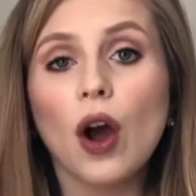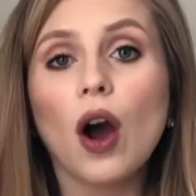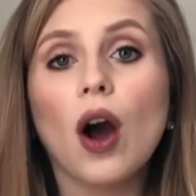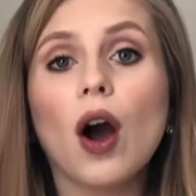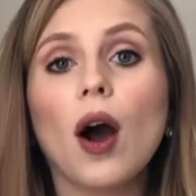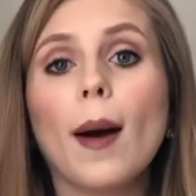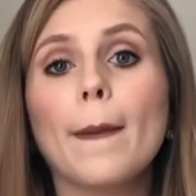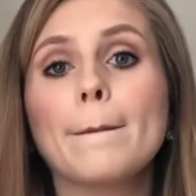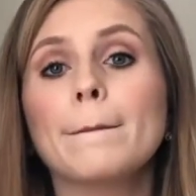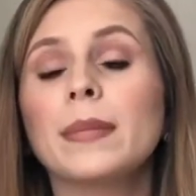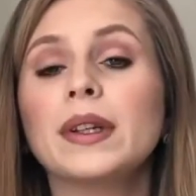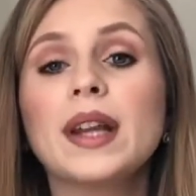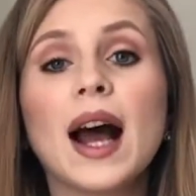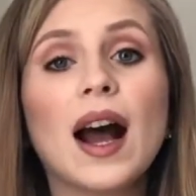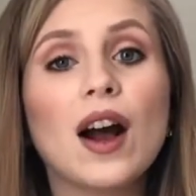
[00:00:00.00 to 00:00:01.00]

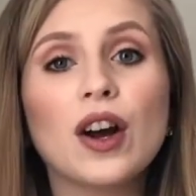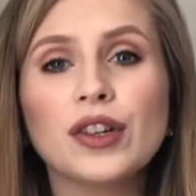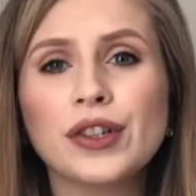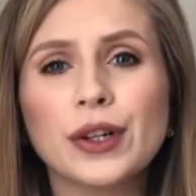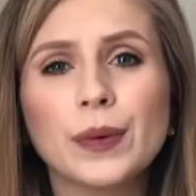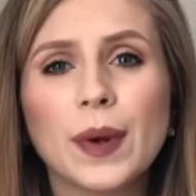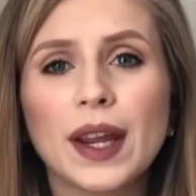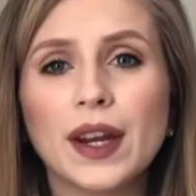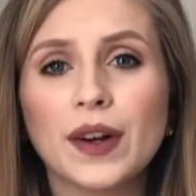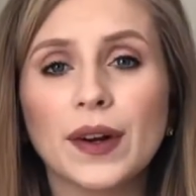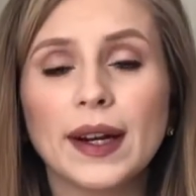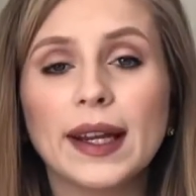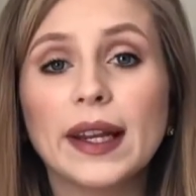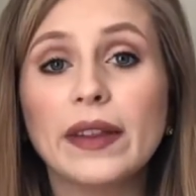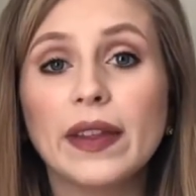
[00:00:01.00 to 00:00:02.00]
not underweight or
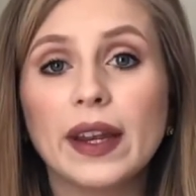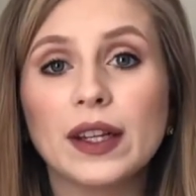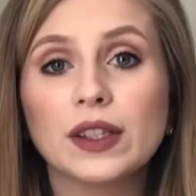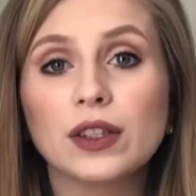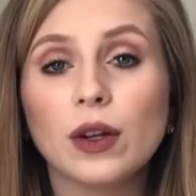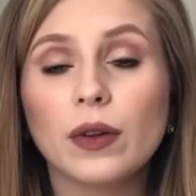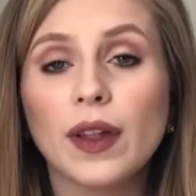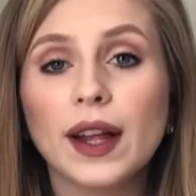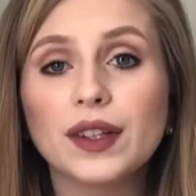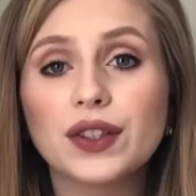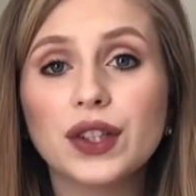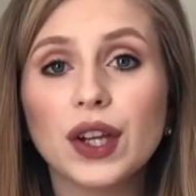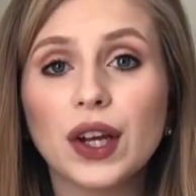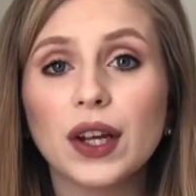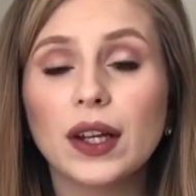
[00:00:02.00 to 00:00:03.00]
anything, so
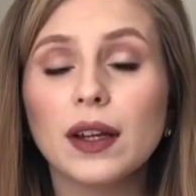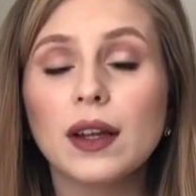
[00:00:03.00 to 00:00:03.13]
that's good.